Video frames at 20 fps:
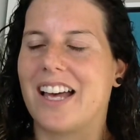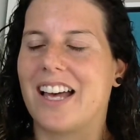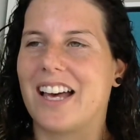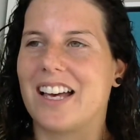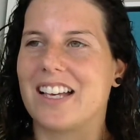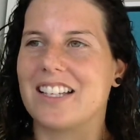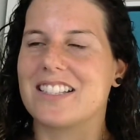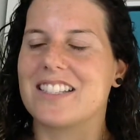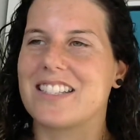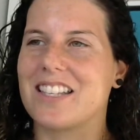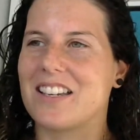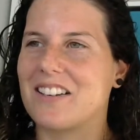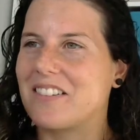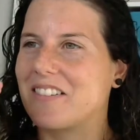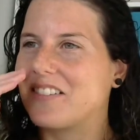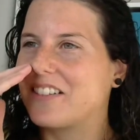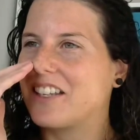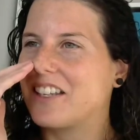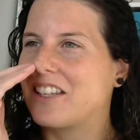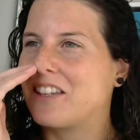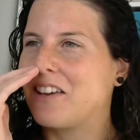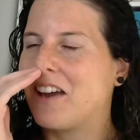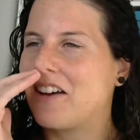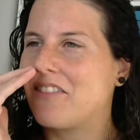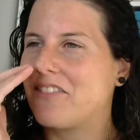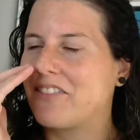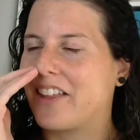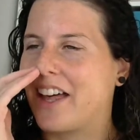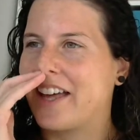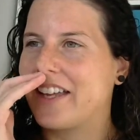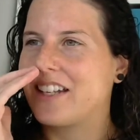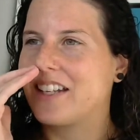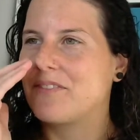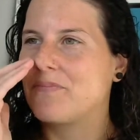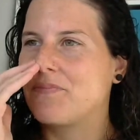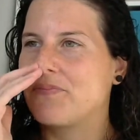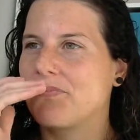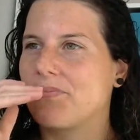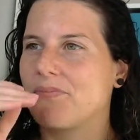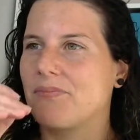So you have that.
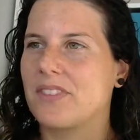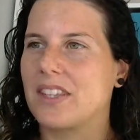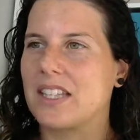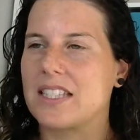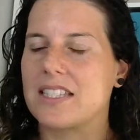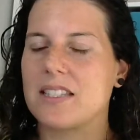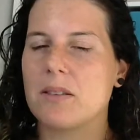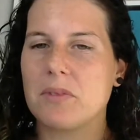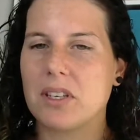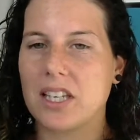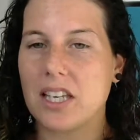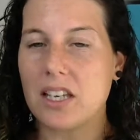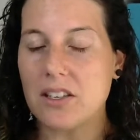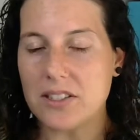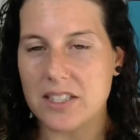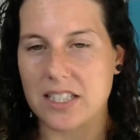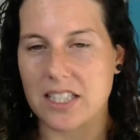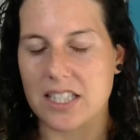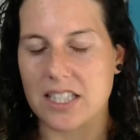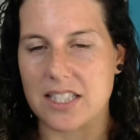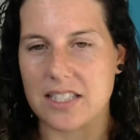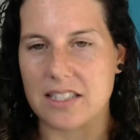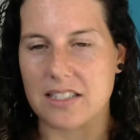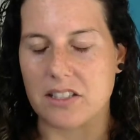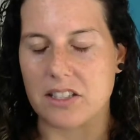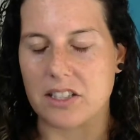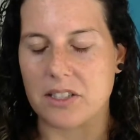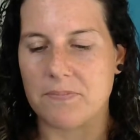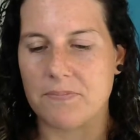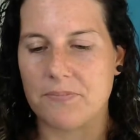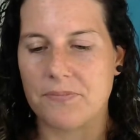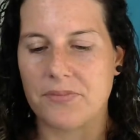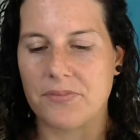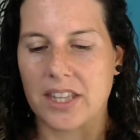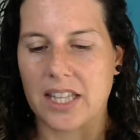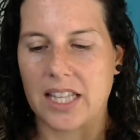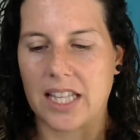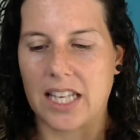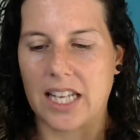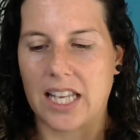Something else to consider:
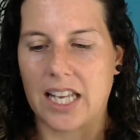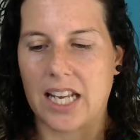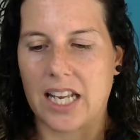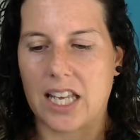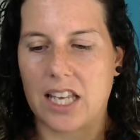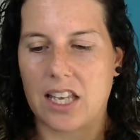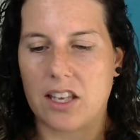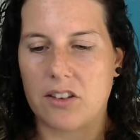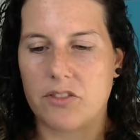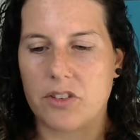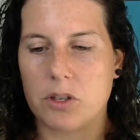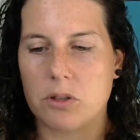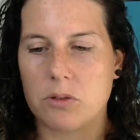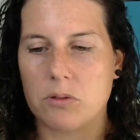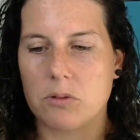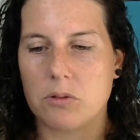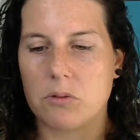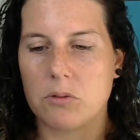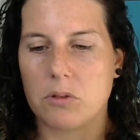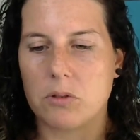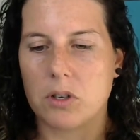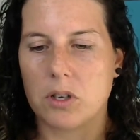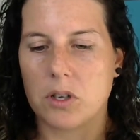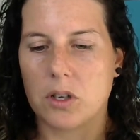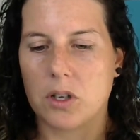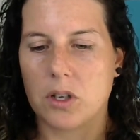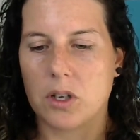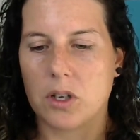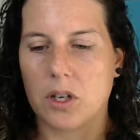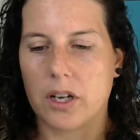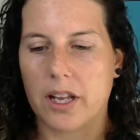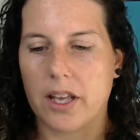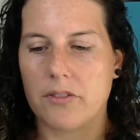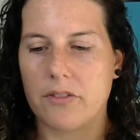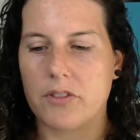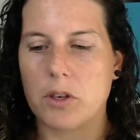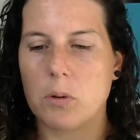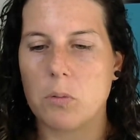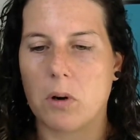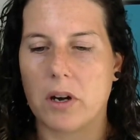if you
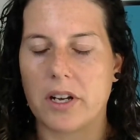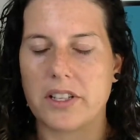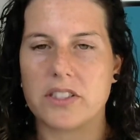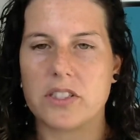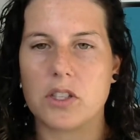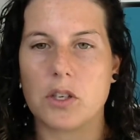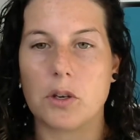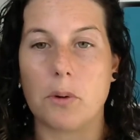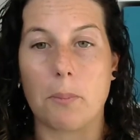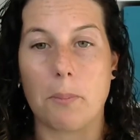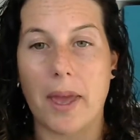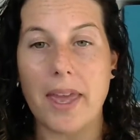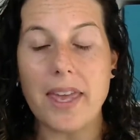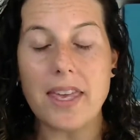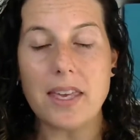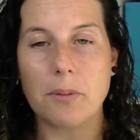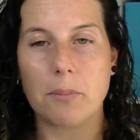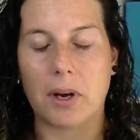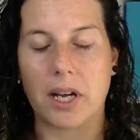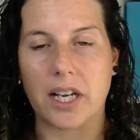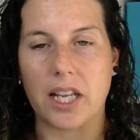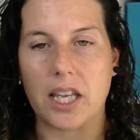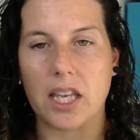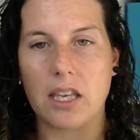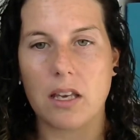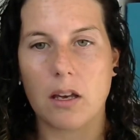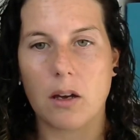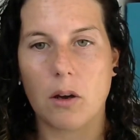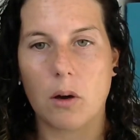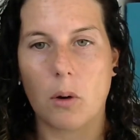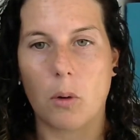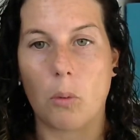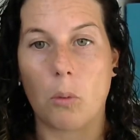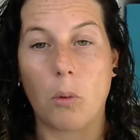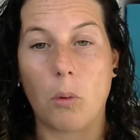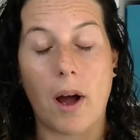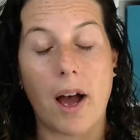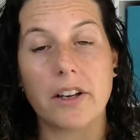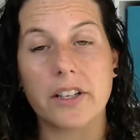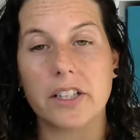want to make money
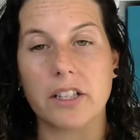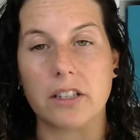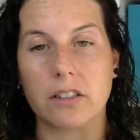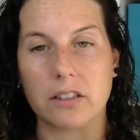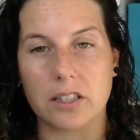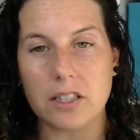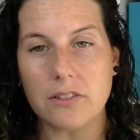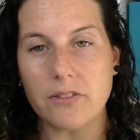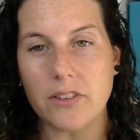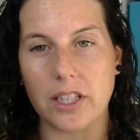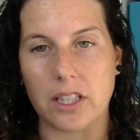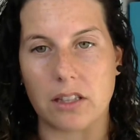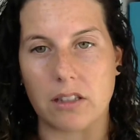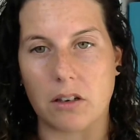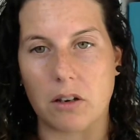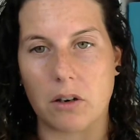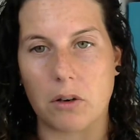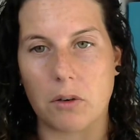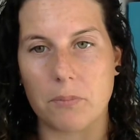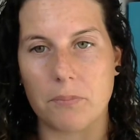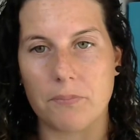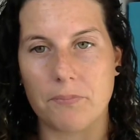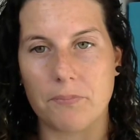while you're living in the home,